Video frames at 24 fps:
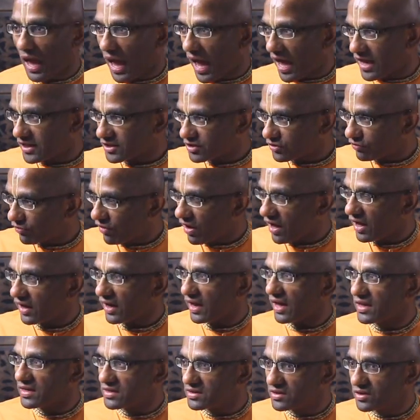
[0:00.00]
as far
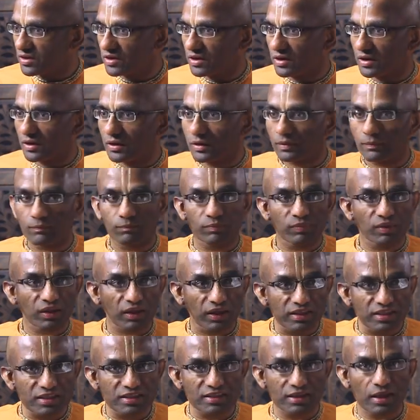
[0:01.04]
as the
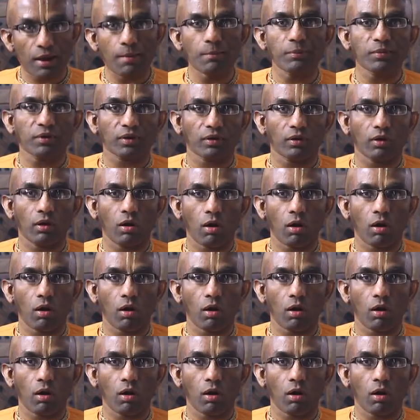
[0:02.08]
concept